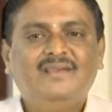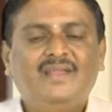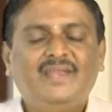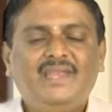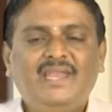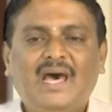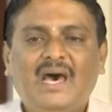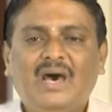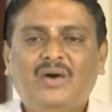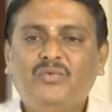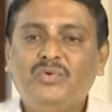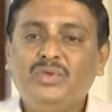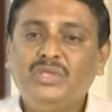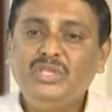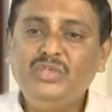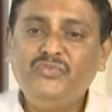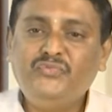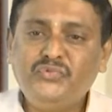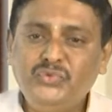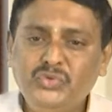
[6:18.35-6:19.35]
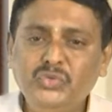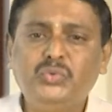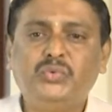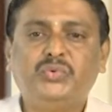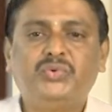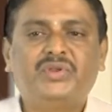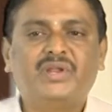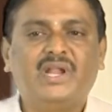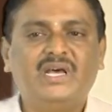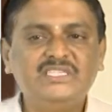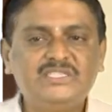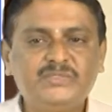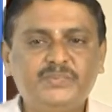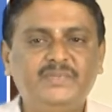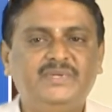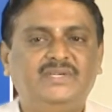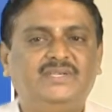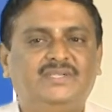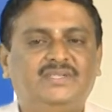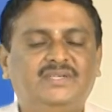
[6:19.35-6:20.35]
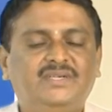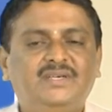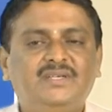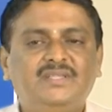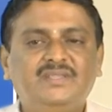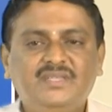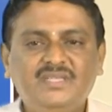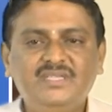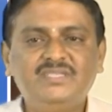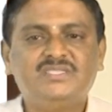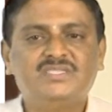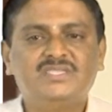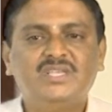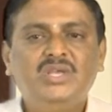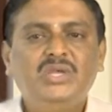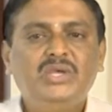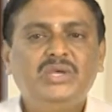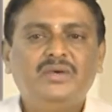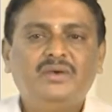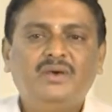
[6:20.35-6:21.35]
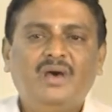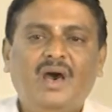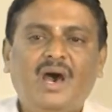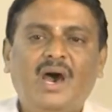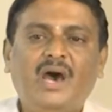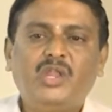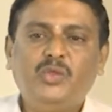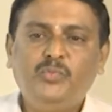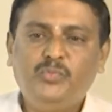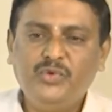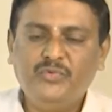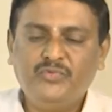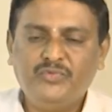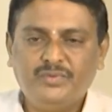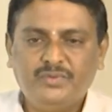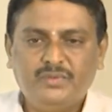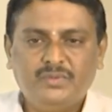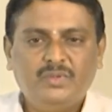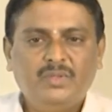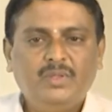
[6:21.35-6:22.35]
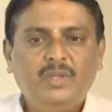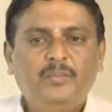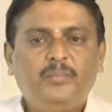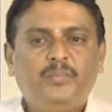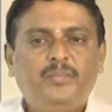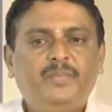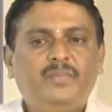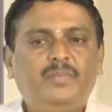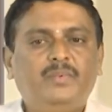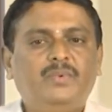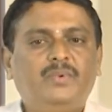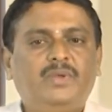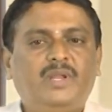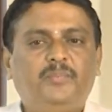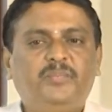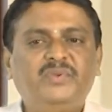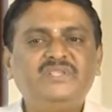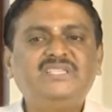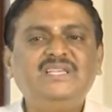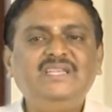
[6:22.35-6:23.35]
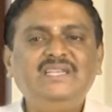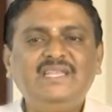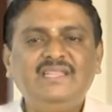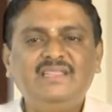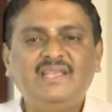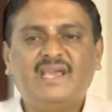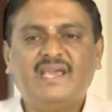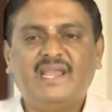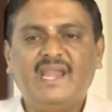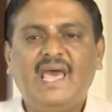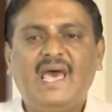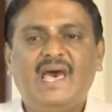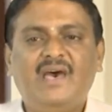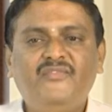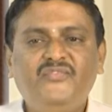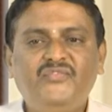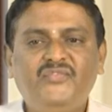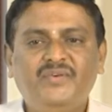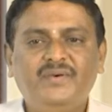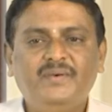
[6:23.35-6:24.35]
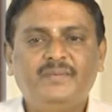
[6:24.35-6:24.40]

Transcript: Now, if you transfer this or if you represent in a graph,